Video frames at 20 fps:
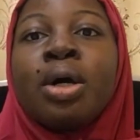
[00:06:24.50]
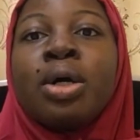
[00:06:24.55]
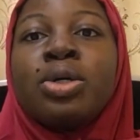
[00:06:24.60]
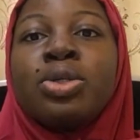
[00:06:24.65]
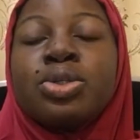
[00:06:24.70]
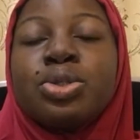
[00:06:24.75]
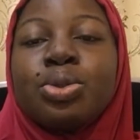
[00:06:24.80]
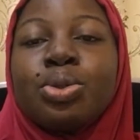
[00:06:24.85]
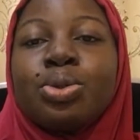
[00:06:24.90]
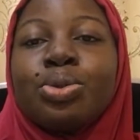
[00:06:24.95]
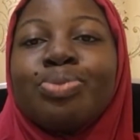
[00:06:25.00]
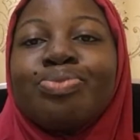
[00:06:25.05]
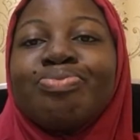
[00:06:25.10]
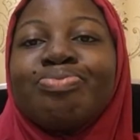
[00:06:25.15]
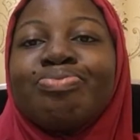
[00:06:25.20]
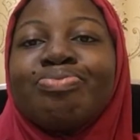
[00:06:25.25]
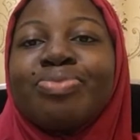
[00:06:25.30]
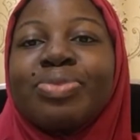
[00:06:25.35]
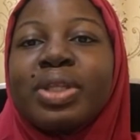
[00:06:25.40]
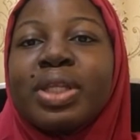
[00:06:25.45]
So
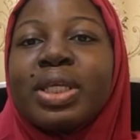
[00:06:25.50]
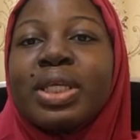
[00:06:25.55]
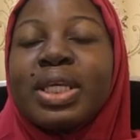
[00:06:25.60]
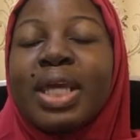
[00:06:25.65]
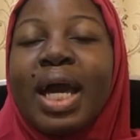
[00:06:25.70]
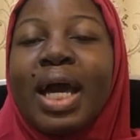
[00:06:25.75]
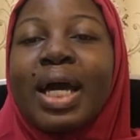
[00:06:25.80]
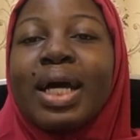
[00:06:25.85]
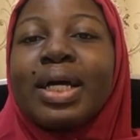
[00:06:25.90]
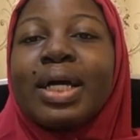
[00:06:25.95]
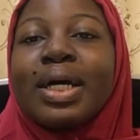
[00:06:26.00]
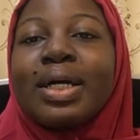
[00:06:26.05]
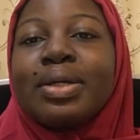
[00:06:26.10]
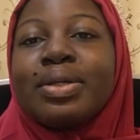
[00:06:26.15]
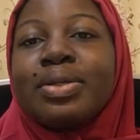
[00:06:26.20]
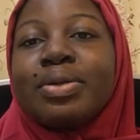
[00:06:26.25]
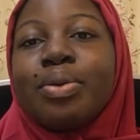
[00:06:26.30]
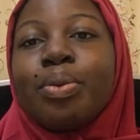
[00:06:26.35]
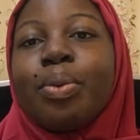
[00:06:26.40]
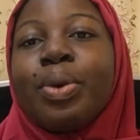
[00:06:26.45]
yeah,
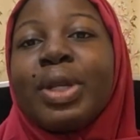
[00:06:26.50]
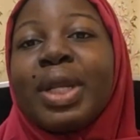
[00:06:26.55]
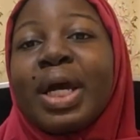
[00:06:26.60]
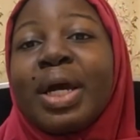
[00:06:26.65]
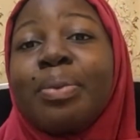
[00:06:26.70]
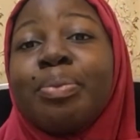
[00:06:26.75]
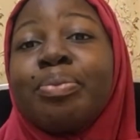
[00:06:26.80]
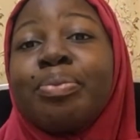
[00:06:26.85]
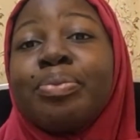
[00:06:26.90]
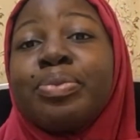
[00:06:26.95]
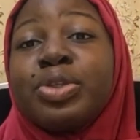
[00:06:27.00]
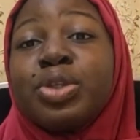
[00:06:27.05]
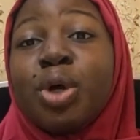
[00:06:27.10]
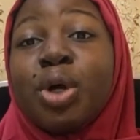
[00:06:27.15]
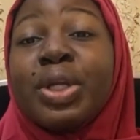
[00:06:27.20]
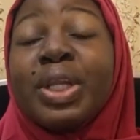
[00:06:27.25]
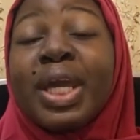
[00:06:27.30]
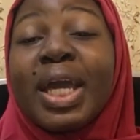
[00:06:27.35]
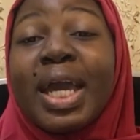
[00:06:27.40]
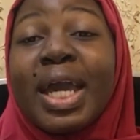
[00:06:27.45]
when I'm
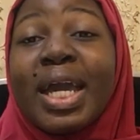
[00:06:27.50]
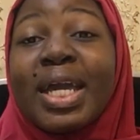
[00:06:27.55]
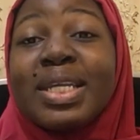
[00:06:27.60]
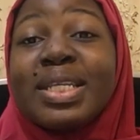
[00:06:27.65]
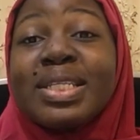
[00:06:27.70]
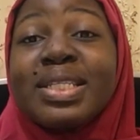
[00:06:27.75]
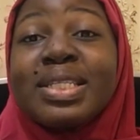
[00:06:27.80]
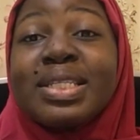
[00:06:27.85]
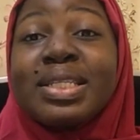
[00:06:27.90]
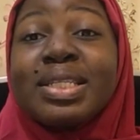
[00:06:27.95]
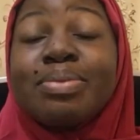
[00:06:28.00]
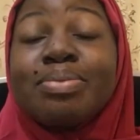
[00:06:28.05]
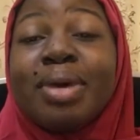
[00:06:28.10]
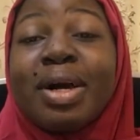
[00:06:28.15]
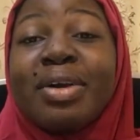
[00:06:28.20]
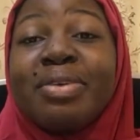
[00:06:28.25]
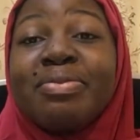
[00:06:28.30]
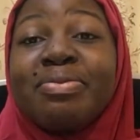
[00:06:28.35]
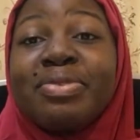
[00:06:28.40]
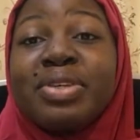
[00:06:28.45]
done editing
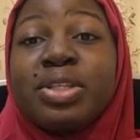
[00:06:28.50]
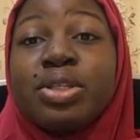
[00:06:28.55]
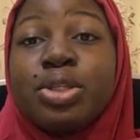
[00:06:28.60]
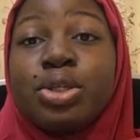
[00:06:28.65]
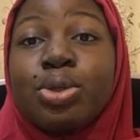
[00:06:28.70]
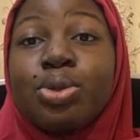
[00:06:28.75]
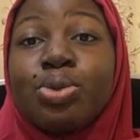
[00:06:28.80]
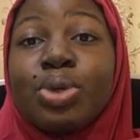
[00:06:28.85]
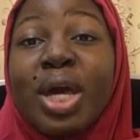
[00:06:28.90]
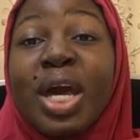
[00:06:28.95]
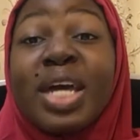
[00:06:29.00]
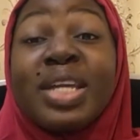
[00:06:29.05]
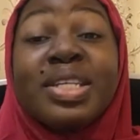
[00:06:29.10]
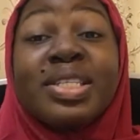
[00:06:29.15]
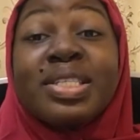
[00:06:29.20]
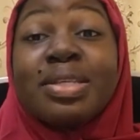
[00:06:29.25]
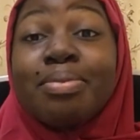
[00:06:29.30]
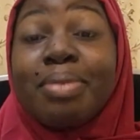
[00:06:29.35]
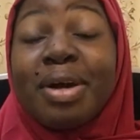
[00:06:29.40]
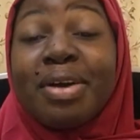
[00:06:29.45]
my video,
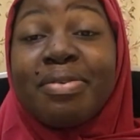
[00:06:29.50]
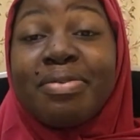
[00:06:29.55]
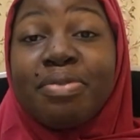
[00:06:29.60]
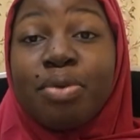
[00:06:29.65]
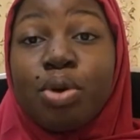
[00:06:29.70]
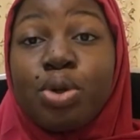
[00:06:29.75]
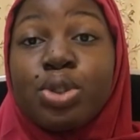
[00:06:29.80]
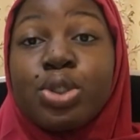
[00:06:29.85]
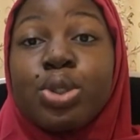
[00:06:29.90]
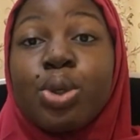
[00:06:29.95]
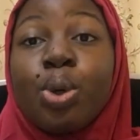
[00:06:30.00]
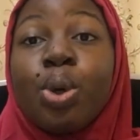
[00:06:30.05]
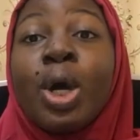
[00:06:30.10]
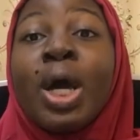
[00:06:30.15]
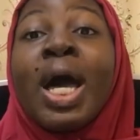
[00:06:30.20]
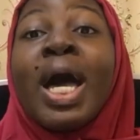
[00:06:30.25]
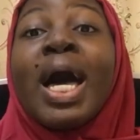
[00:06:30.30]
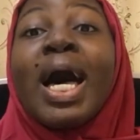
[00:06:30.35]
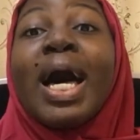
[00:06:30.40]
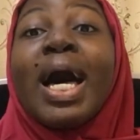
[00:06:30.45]
editing my
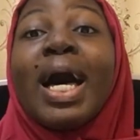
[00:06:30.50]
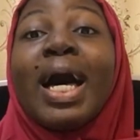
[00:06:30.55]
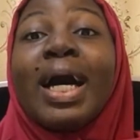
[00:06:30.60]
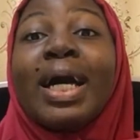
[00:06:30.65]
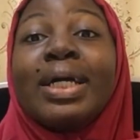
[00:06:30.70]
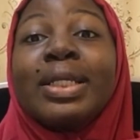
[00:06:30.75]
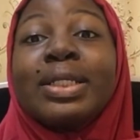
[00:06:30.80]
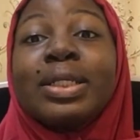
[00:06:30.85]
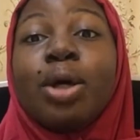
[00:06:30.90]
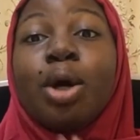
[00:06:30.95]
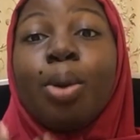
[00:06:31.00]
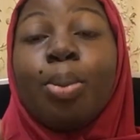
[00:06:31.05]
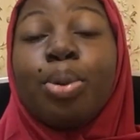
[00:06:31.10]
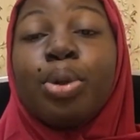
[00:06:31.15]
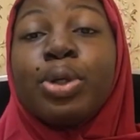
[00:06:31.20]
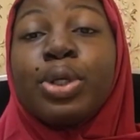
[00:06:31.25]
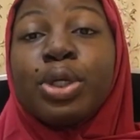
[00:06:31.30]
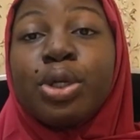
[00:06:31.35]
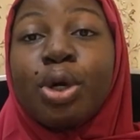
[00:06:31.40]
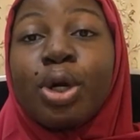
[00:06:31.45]
photo and
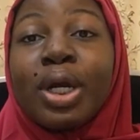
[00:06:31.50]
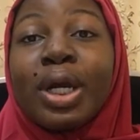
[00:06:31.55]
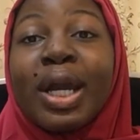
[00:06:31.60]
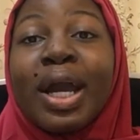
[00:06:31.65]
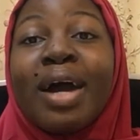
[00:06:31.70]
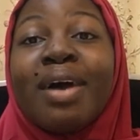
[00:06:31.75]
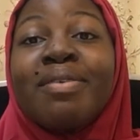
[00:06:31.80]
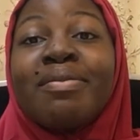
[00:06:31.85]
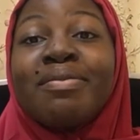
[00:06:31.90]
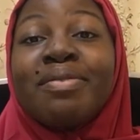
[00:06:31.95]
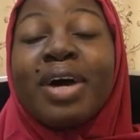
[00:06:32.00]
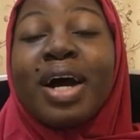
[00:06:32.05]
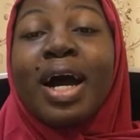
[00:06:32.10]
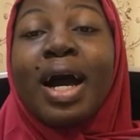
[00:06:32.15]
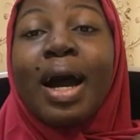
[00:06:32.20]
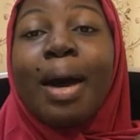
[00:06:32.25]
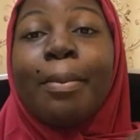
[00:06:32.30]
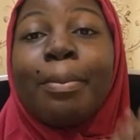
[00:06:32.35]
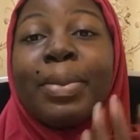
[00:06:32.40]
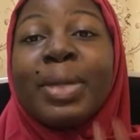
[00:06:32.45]
uploading on
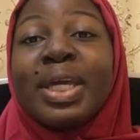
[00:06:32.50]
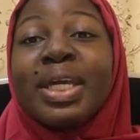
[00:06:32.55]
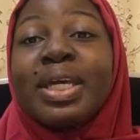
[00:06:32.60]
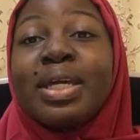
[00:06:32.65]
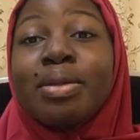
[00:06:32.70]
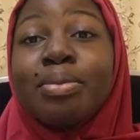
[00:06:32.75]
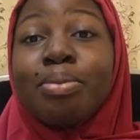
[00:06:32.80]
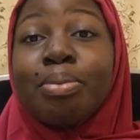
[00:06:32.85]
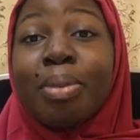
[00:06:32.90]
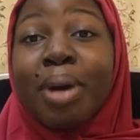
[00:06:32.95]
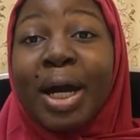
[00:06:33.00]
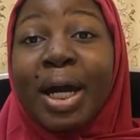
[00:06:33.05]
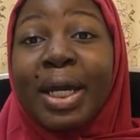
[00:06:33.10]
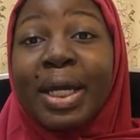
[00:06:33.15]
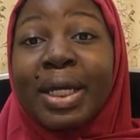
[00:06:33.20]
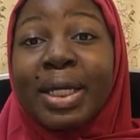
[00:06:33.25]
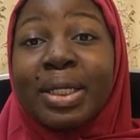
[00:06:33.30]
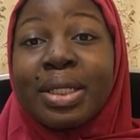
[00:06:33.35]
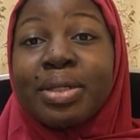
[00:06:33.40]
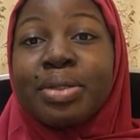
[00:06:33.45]
Canva, I'm making
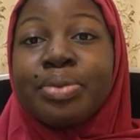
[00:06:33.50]
my